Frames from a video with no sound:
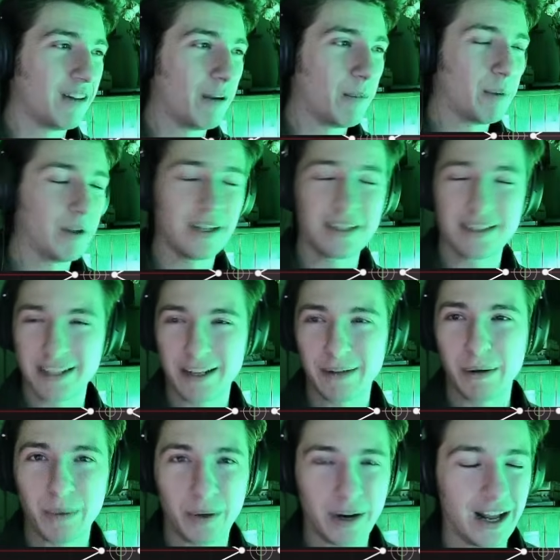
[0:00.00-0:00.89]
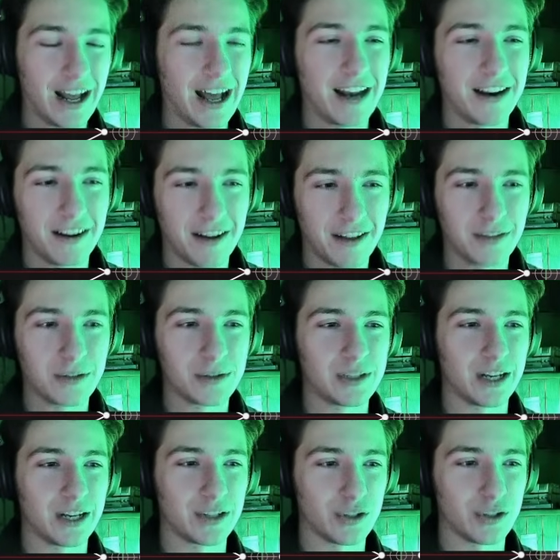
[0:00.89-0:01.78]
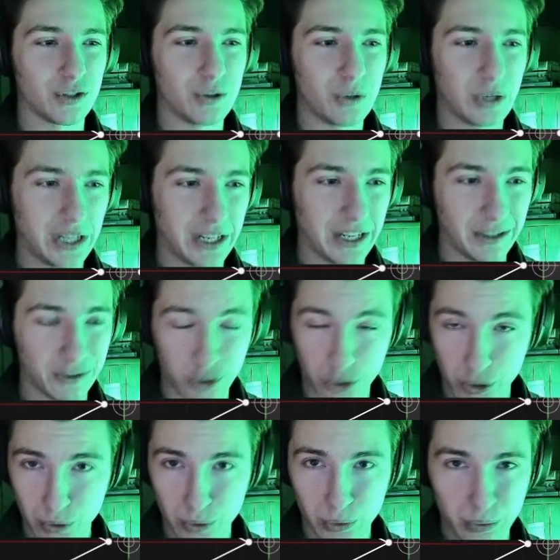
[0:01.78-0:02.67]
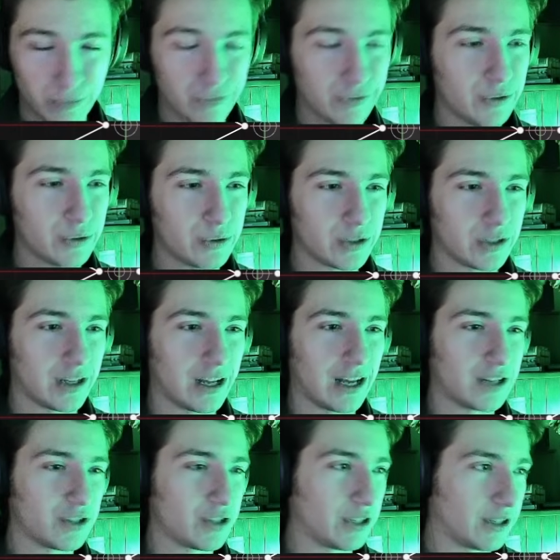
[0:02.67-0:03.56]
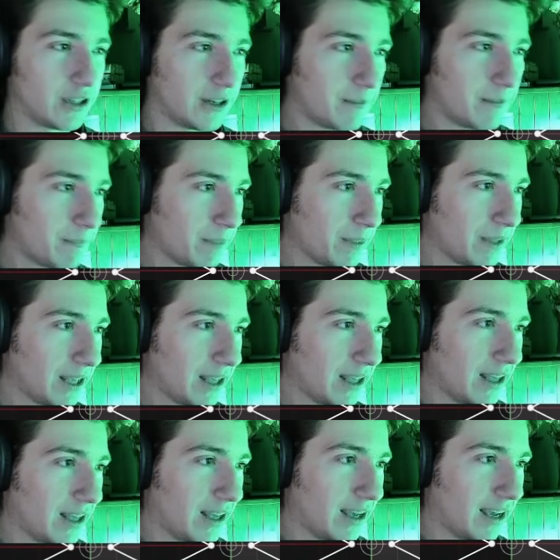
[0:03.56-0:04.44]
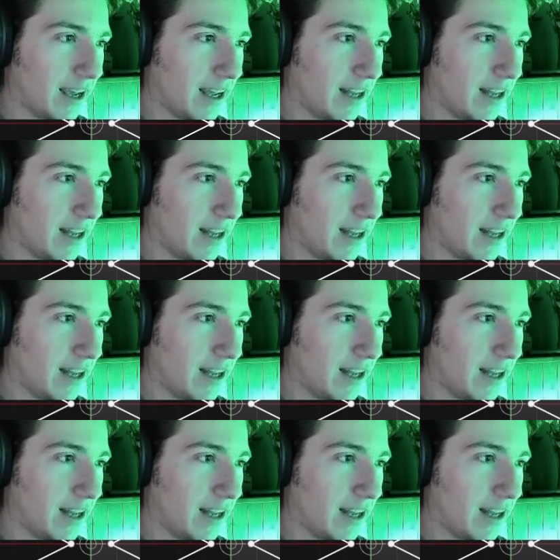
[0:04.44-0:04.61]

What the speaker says: But let's say we want to add another section. You hit extrude fuselage here, and